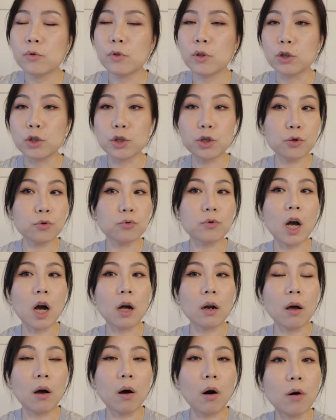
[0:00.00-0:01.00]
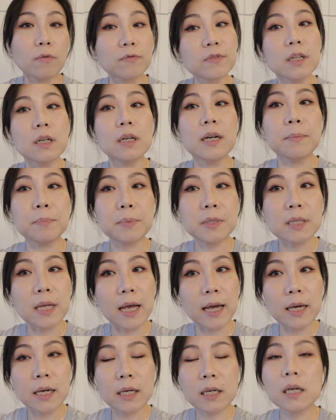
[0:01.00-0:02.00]
the true color of the
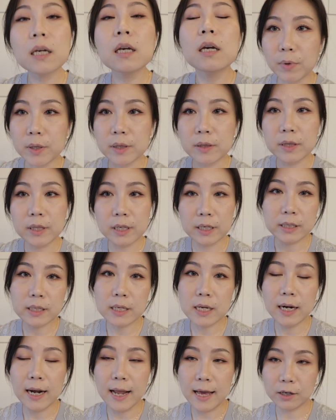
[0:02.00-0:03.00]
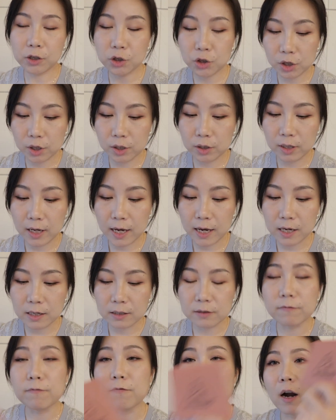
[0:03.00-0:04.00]
lipstick. But this collection
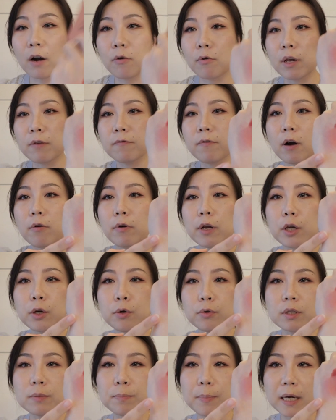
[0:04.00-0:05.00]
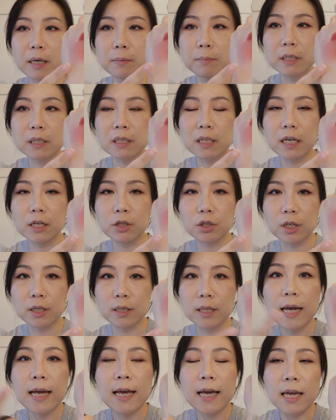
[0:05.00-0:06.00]
is very, very good
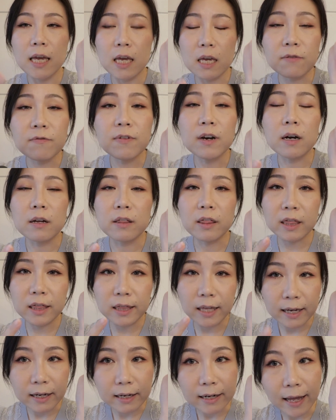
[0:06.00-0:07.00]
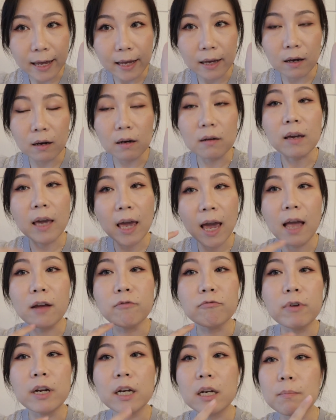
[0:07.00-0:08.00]
pigmentation. Even a thin layer
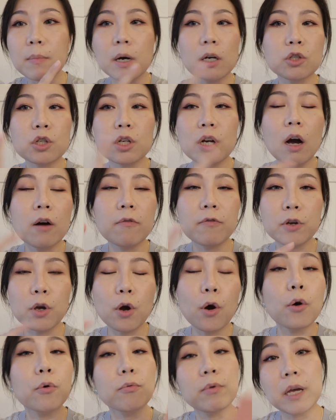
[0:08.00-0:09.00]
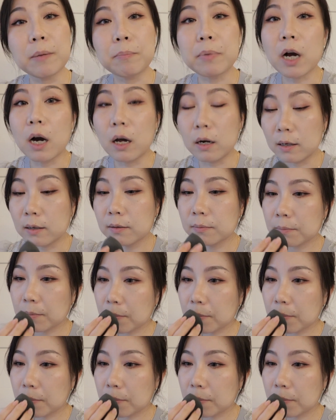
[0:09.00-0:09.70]
can really much cover your own lip color.